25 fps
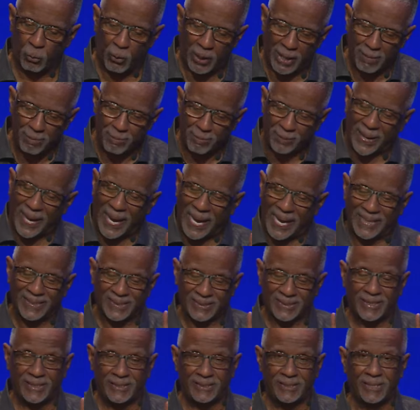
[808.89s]
One
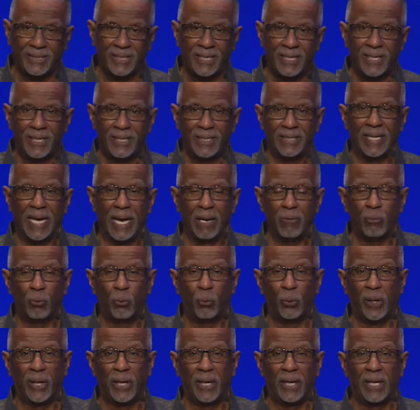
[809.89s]
passage that
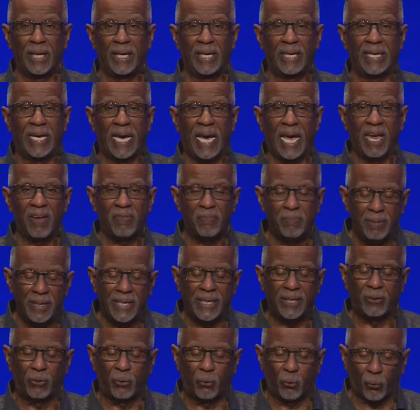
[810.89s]
really gave
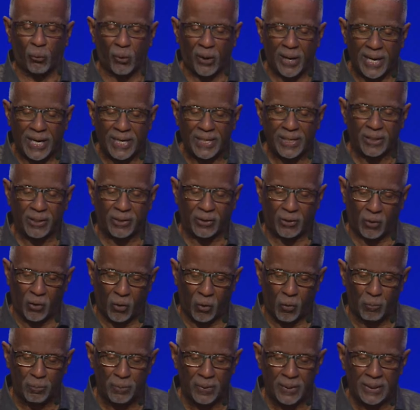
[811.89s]
me great
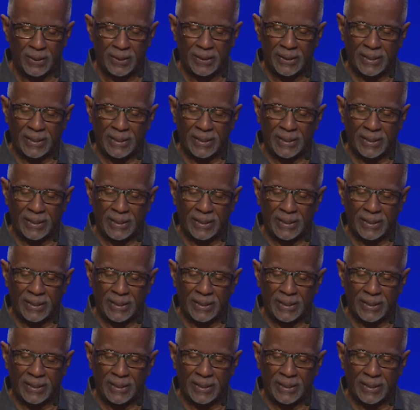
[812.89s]
hope